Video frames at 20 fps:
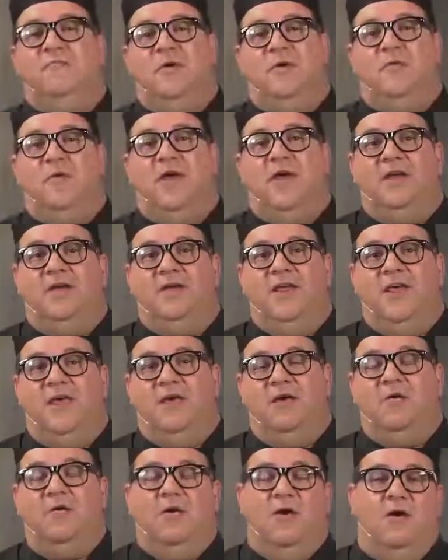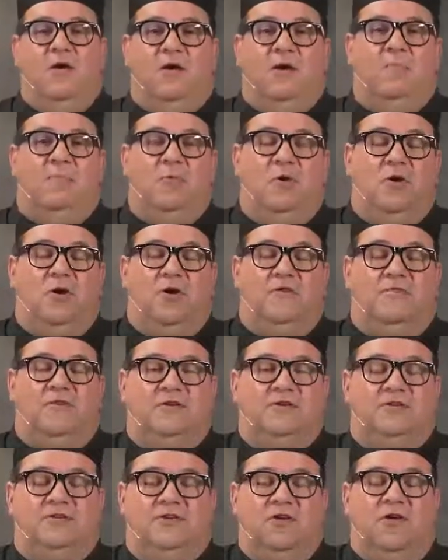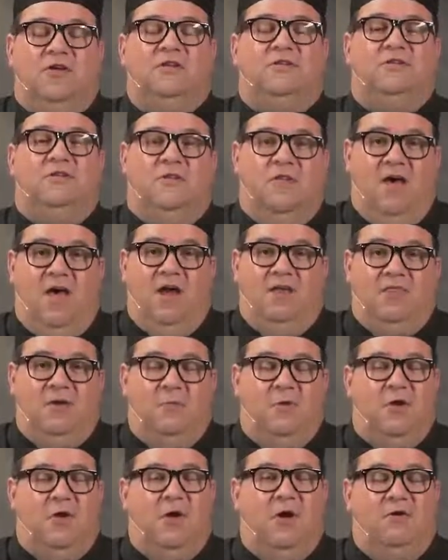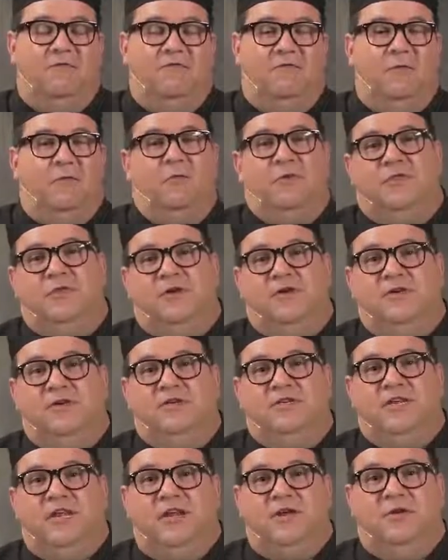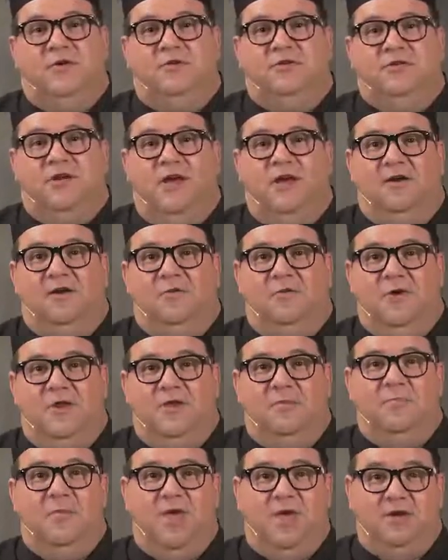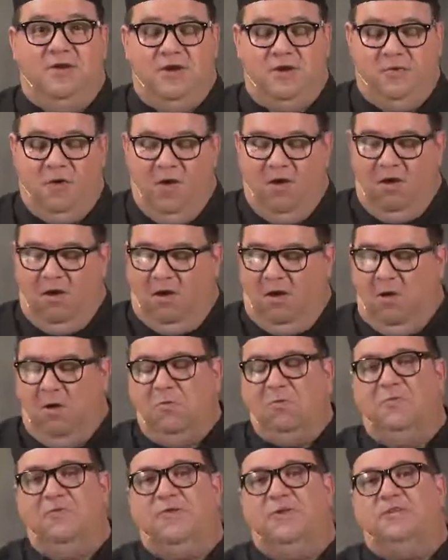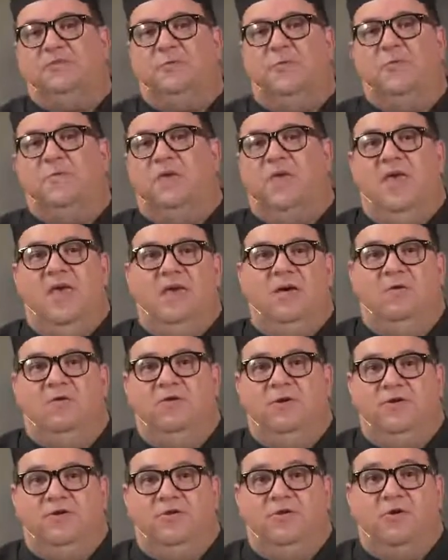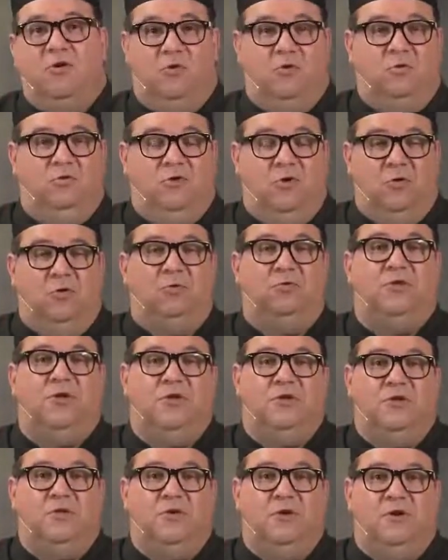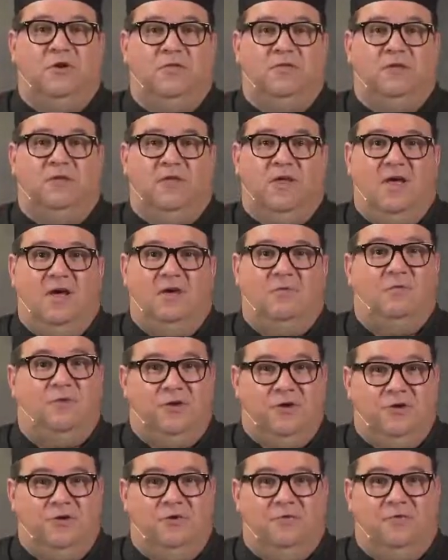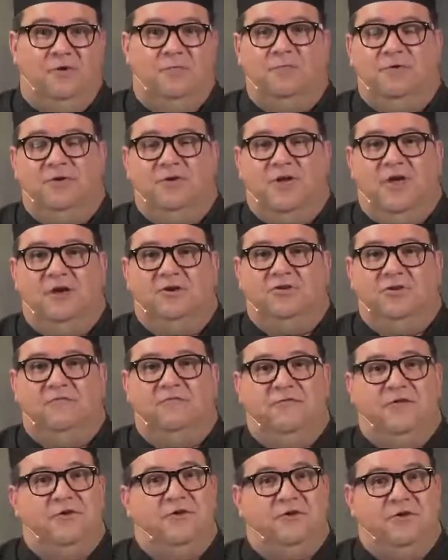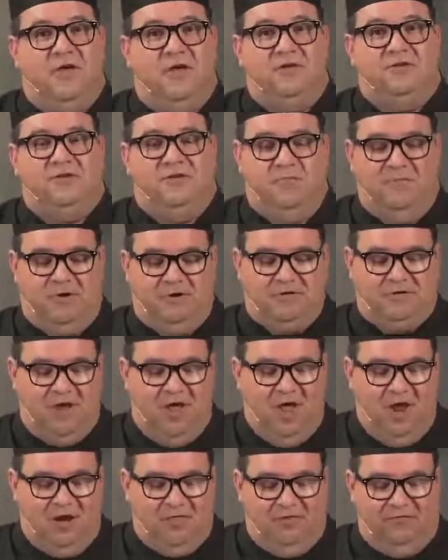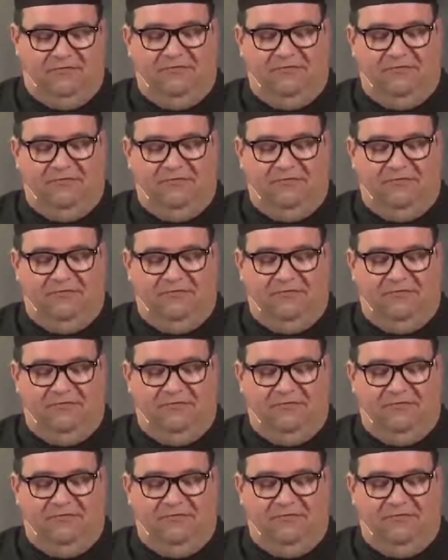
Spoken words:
me right now are part of our sauce line that we offer with our Contigo Taqueria menu. All of these would be held in your cold holding unit on the line when you're doing production for your customers. The